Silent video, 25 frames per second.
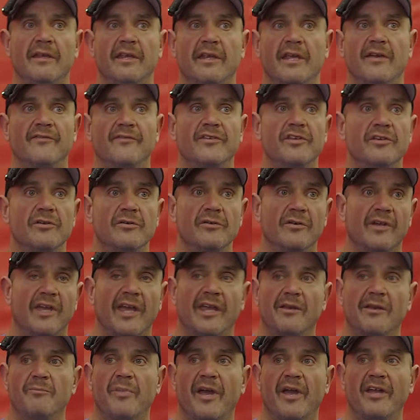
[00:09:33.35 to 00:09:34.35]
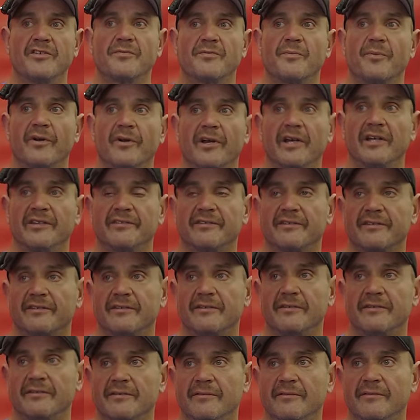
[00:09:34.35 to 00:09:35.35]
If you can bench
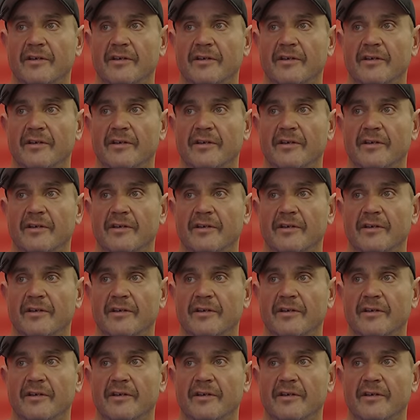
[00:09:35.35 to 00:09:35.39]
press,